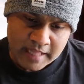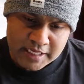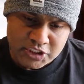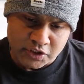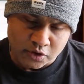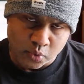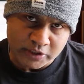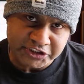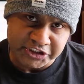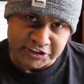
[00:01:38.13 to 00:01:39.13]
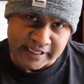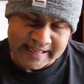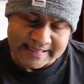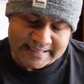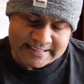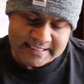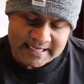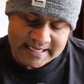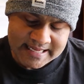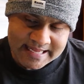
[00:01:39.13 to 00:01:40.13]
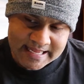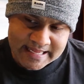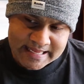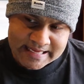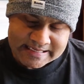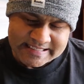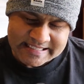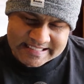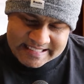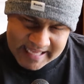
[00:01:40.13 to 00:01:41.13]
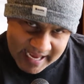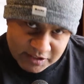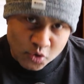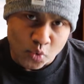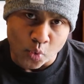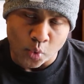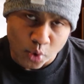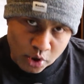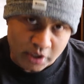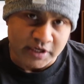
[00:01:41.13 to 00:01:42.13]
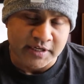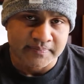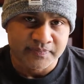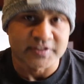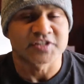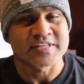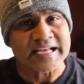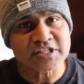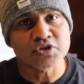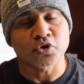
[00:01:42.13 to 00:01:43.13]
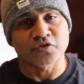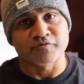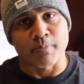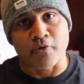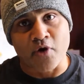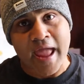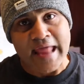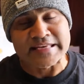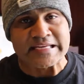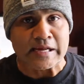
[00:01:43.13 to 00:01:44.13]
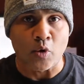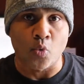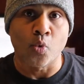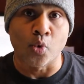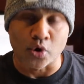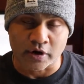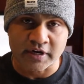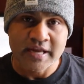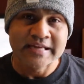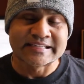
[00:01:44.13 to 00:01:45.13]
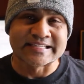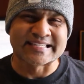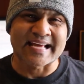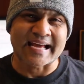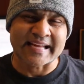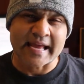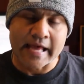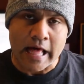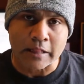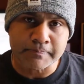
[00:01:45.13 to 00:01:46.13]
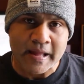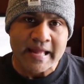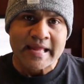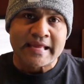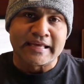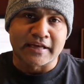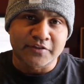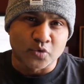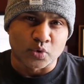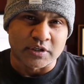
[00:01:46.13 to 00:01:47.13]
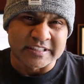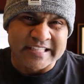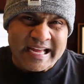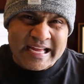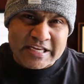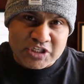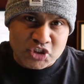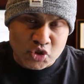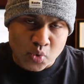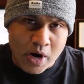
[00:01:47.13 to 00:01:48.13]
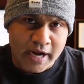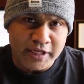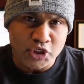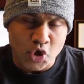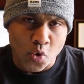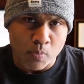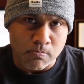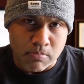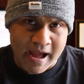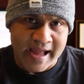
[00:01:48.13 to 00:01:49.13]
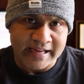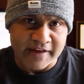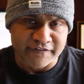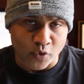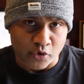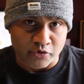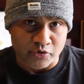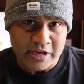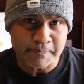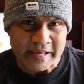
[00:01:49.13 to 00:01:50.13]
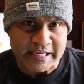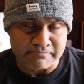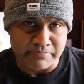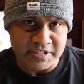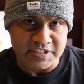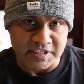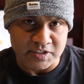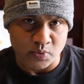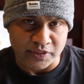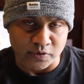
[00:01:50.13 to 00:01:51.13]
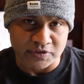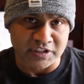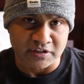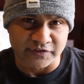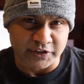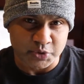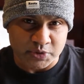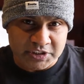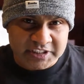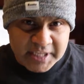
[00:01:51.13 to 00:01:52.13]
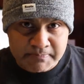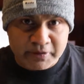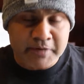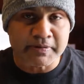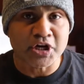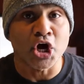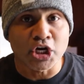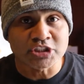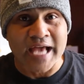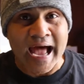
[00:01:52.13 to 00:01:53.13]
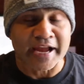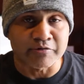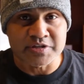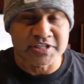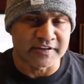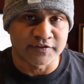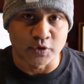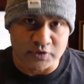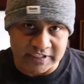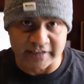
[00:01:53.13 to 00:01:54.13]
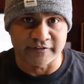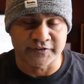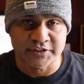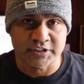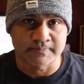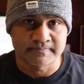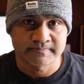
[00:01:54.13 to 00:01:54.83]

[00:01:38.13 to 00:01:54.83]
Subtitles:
So the question is, does that work? Does that sort of branding work? Does that help? In other words, do I go back for repeat business with those individuals simply because I received those gifts?